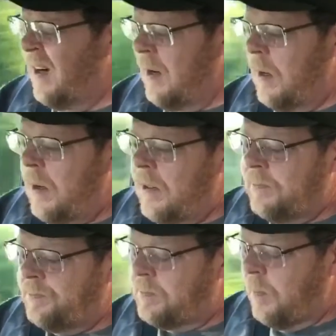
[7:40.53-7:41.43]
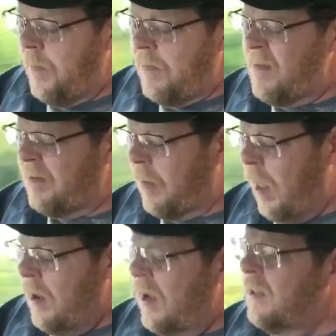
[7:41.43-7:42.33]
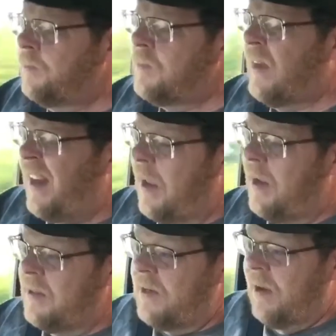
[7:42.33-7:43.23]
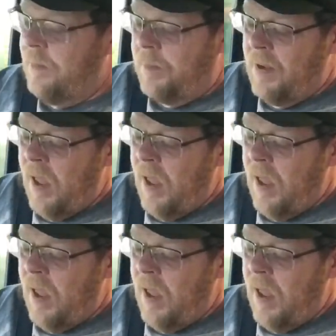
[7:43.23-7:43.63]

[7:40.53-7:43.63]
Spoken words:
on it, and then I'll have to send it to somebody.